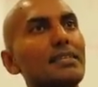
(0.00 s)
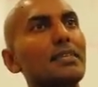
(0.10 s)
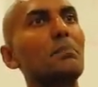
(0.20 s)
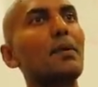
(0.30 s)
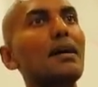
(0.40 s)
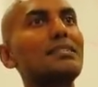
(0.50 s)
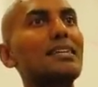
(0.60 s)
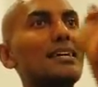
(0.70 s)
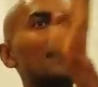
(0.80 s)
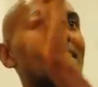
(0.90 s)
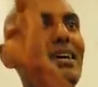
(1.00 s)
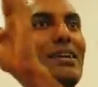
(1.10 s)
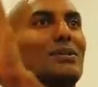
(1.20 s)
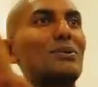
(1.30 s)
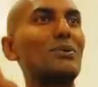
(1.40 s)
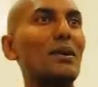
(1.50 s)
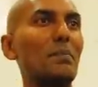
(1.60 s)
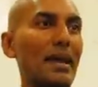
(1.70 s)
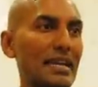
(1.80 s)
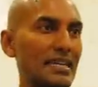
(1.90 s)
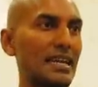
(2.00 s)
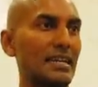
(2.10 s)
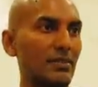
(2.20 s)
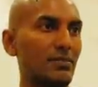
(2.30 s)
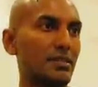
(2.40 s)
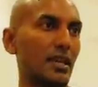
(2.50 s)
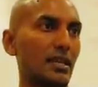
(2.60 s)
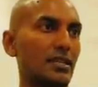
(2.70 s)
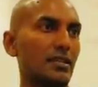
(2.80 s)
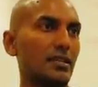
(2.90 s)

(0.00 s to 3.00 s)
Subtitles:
the person to a meditative state.